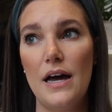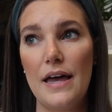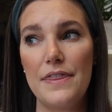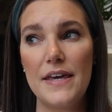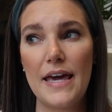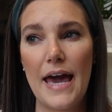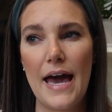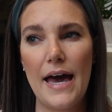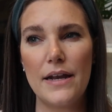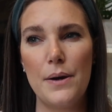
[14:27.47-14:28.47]
I think
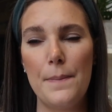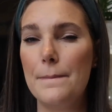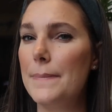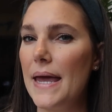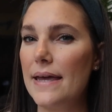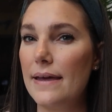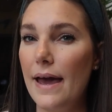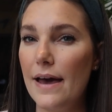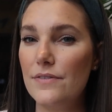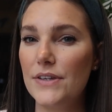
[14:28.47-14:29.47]
Adam may
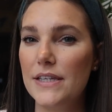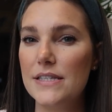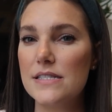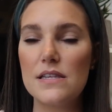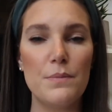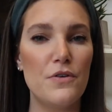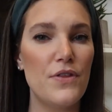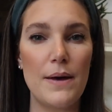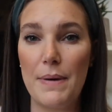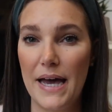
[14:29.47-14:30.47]
have eaten some of
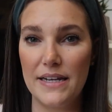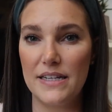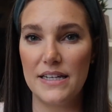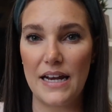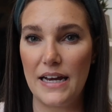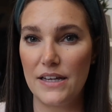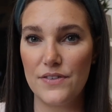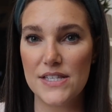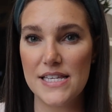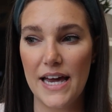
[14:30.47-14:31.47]
them. I didn't eat any of
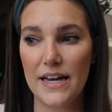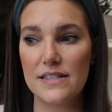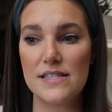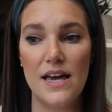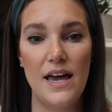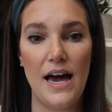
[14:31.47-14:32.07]
the snacks.